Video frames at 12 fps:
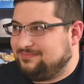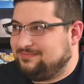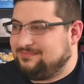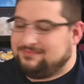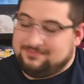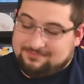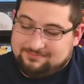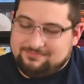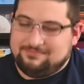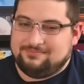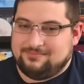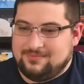
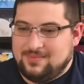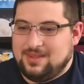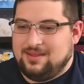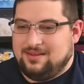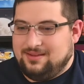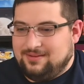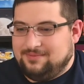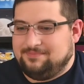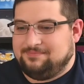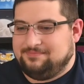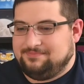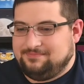
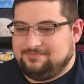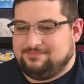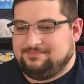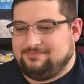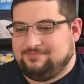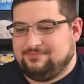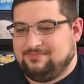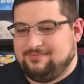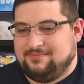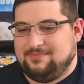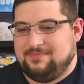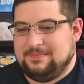
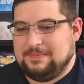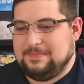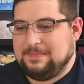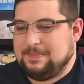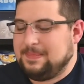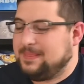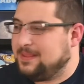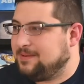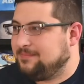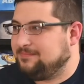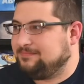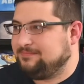
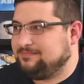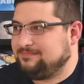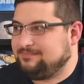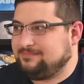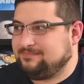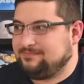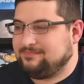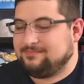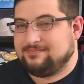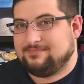(not speaking)